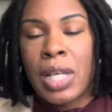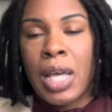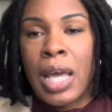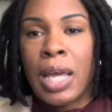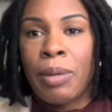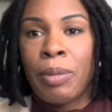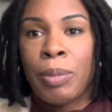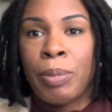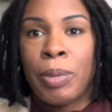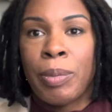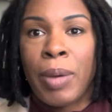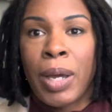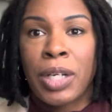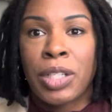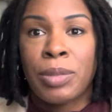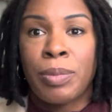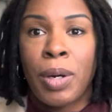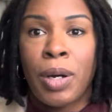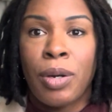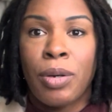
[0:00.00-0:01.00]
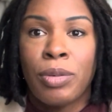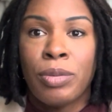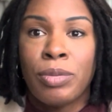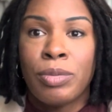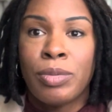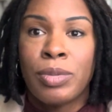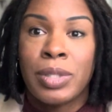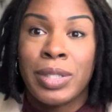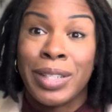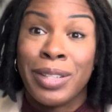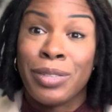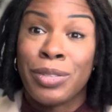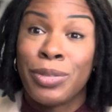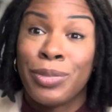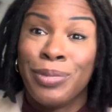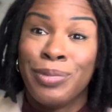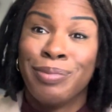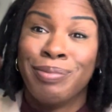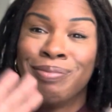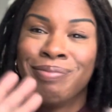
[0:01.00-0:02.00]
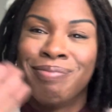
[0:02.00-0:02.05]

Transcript: I will be back tomorrow. See you soon.